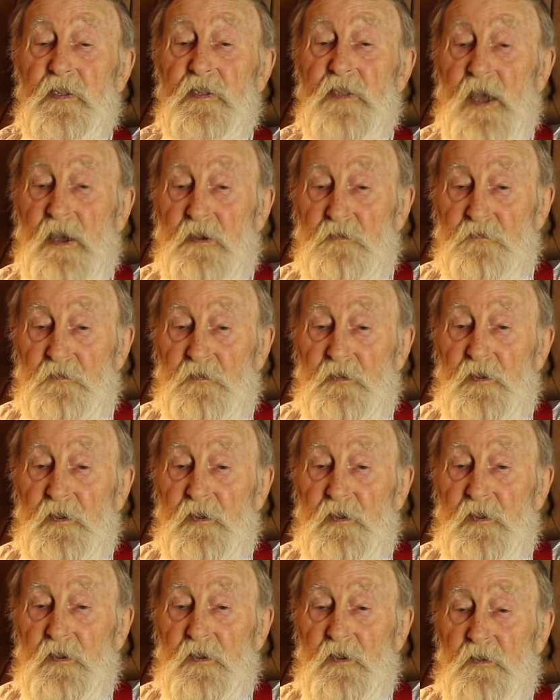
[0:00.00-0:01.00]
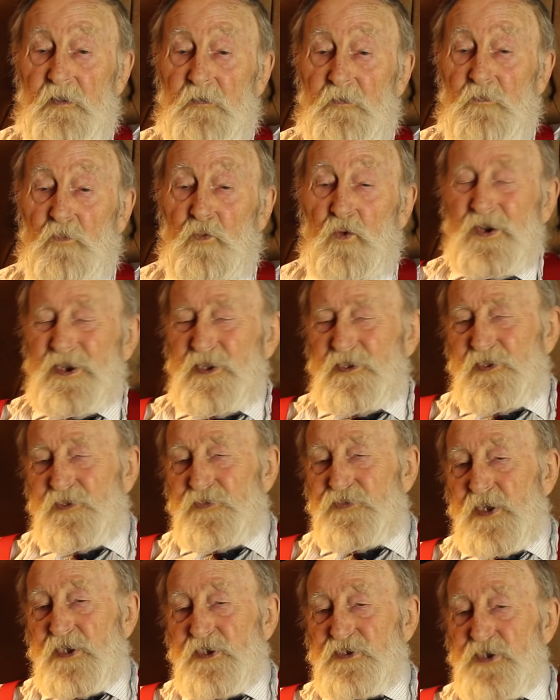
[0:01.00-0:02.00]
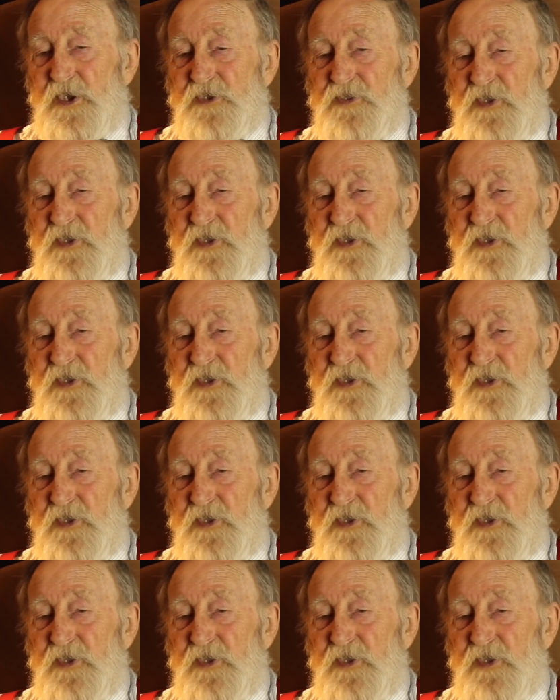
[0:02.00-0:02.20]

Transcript: Now, one of the things